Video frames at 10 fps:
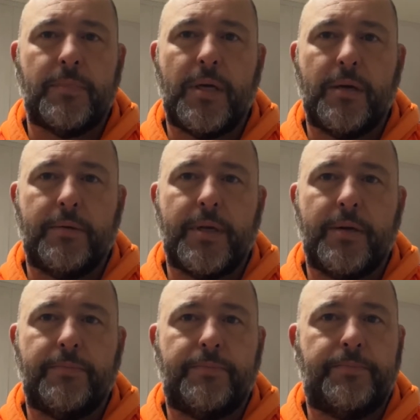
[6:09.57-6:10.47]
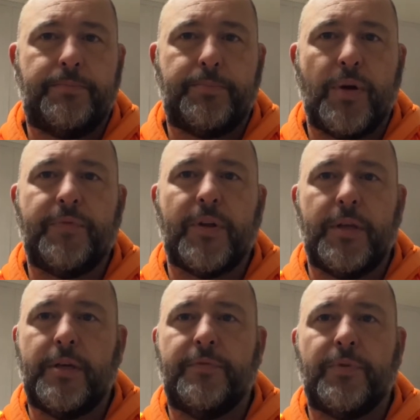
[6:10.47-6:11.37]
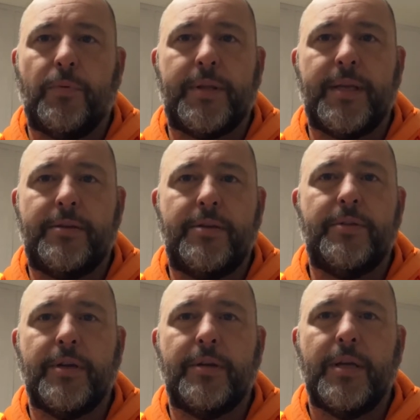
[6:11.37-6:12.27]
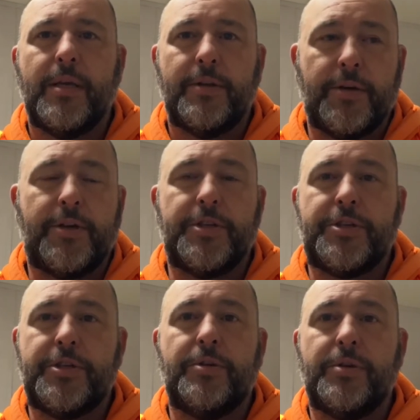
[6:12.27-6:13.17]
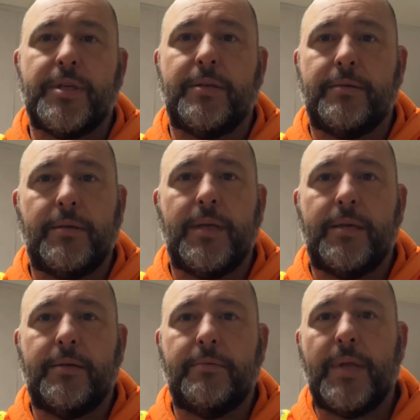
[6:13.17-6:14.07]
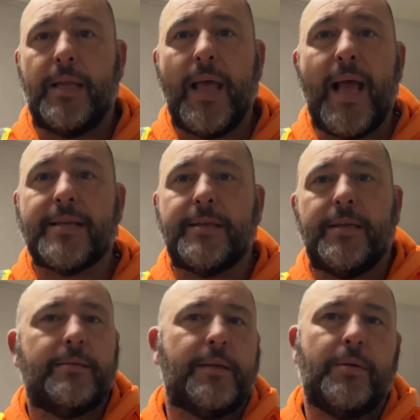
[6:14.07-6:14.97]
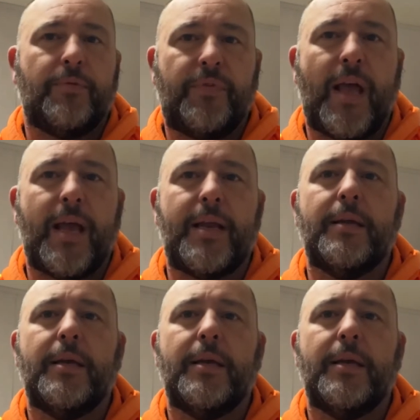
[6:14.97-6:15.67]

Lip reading: They're perfectly good for what they do. They're good shoes, and they lasted and they were fine.